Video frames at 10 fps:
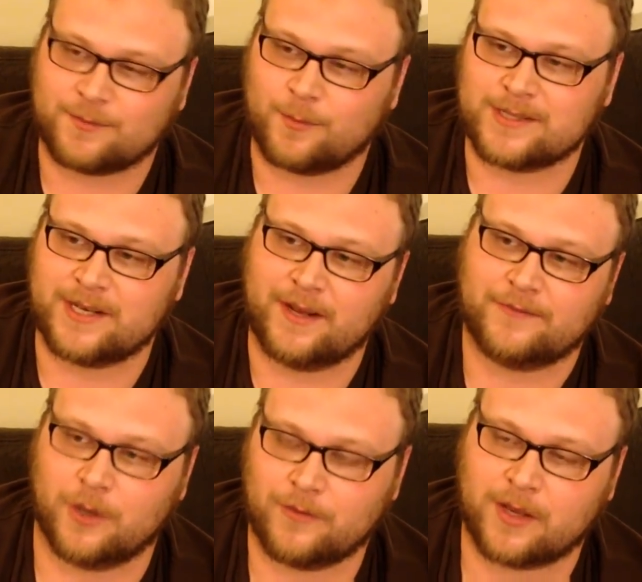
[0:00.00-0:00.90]
just wasn't
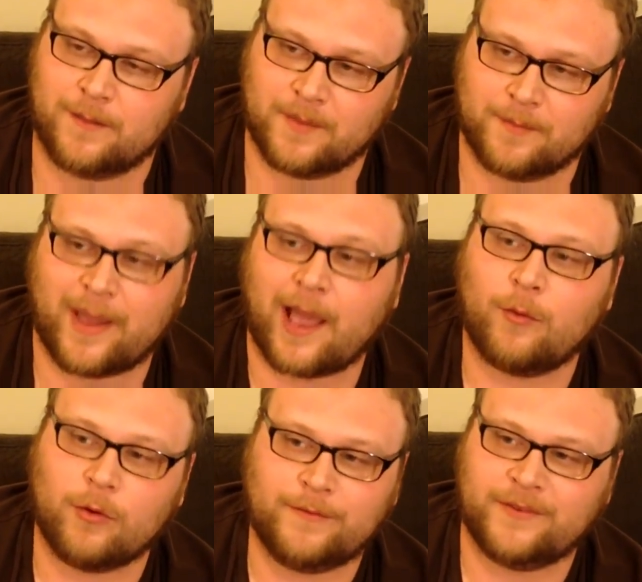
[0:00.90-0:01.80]
enough to overcome the
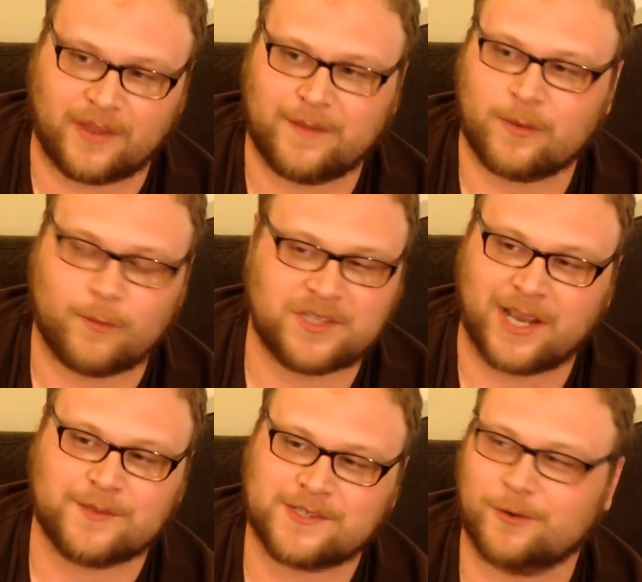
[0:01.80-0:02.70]
power of Simic, which
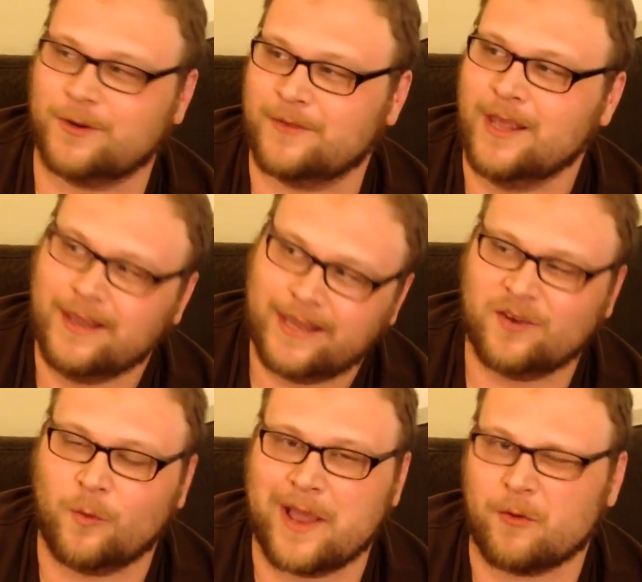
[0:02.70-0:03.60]
I was sort of,
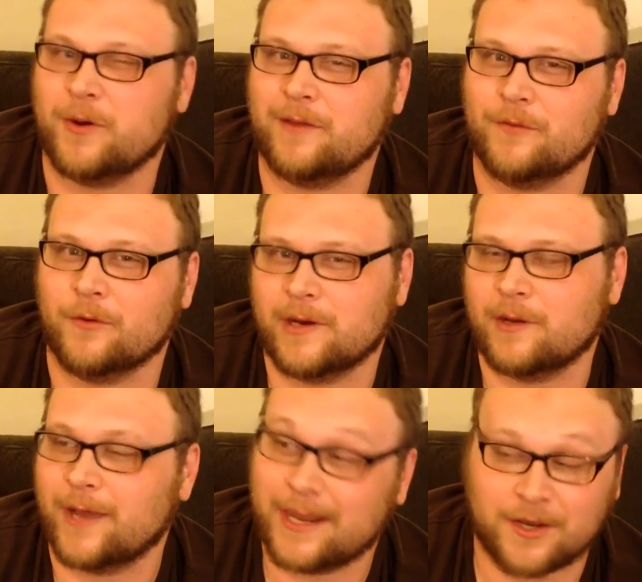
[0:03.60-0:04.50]
in a way, rooting for
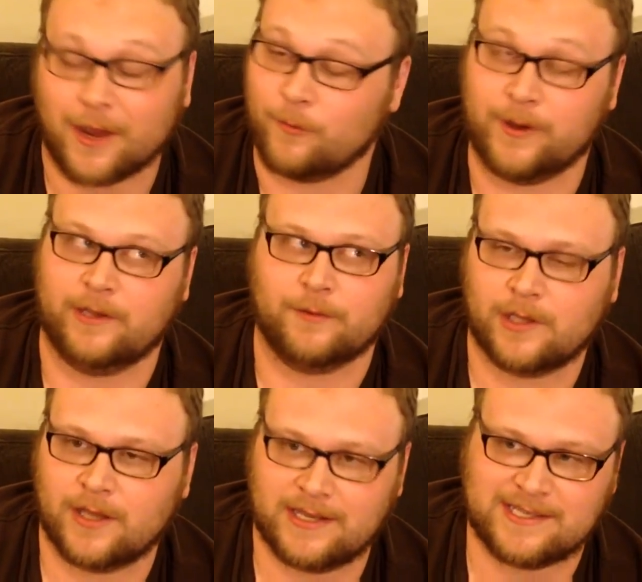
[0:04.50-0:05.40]
anyway. I really,
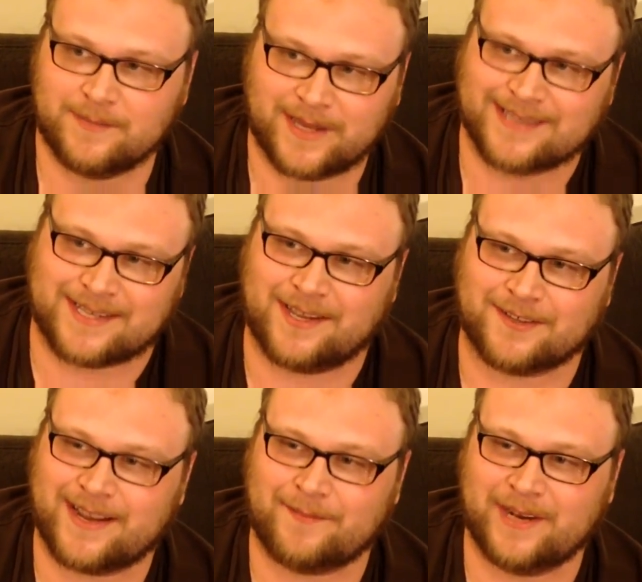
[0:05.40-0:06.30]
really like Simic as a
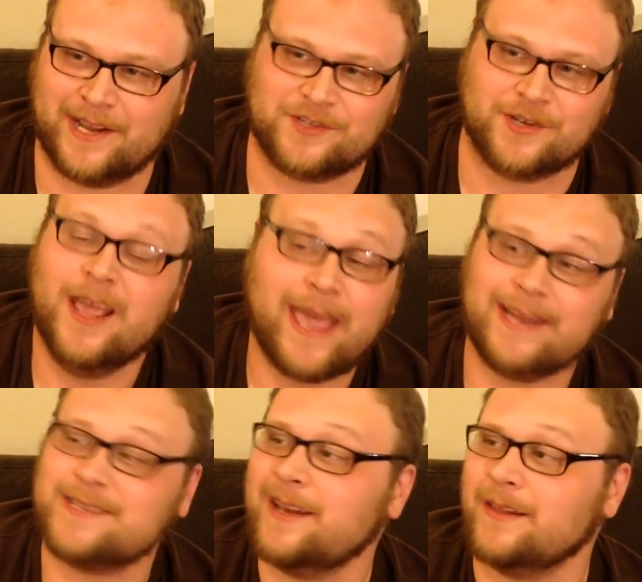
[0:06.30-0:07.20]
color combination,
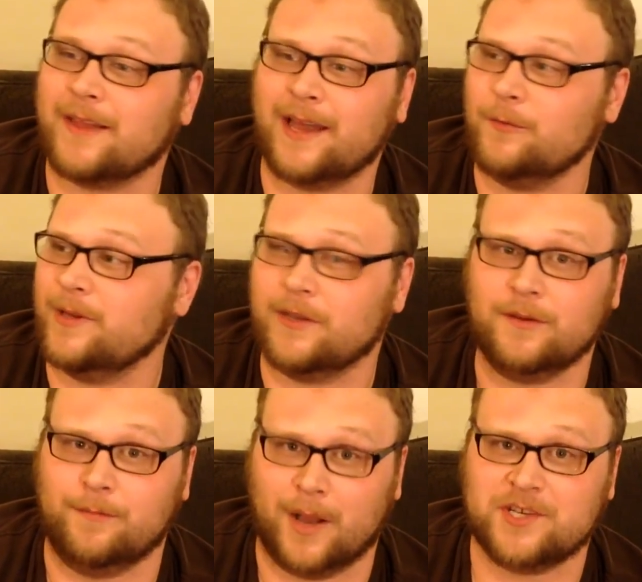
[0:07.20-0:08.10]
and it's got a lot of really
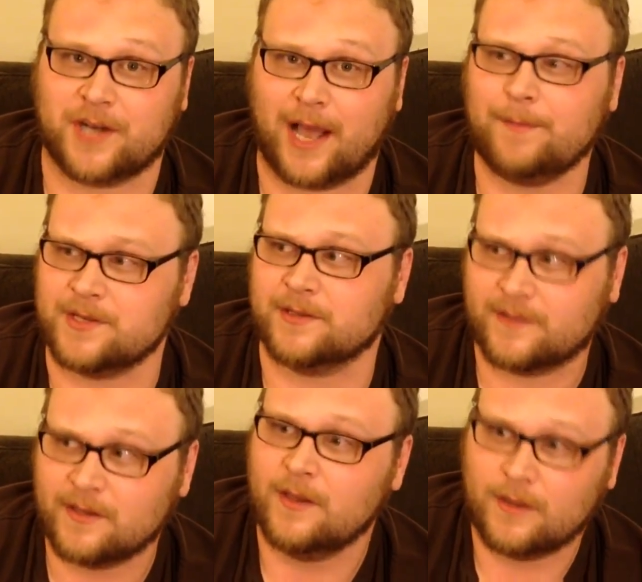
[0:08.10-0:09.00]
good budget
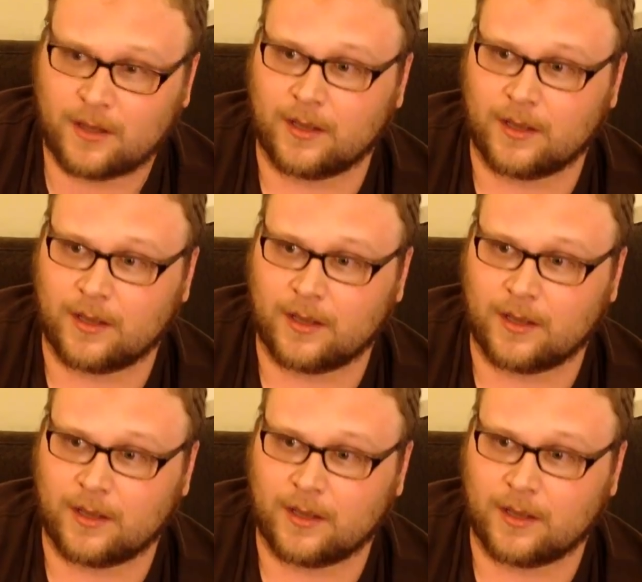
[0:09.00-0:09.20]
options